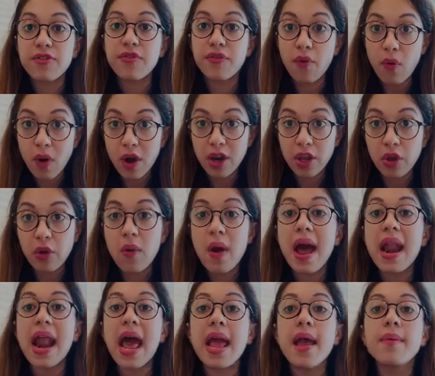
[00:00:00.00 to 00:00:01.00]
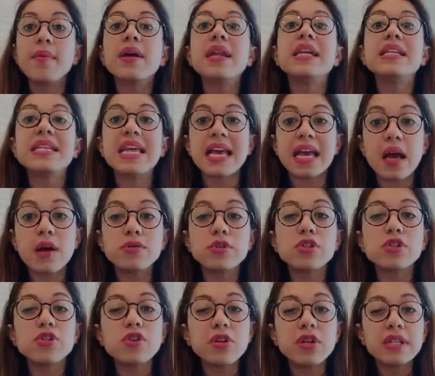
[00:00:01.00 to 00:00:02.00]
for you and I am going to take out
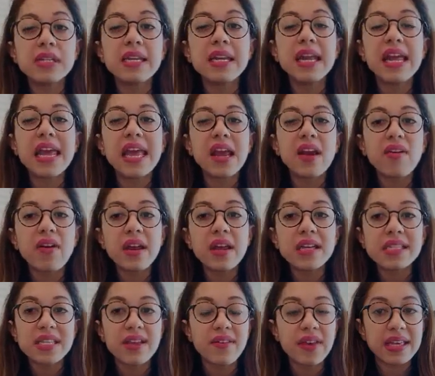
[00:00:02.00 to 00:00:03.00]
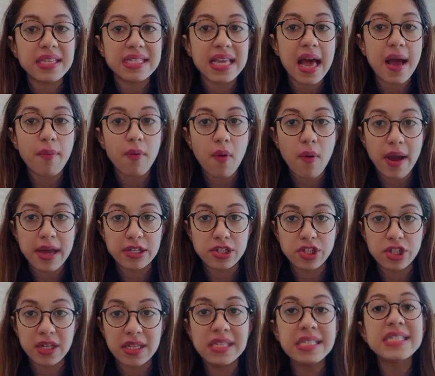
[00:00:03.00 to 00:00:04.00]
certain areas of exam
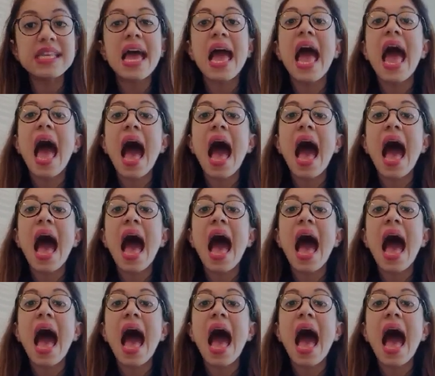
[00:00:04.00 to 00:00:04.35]
questions.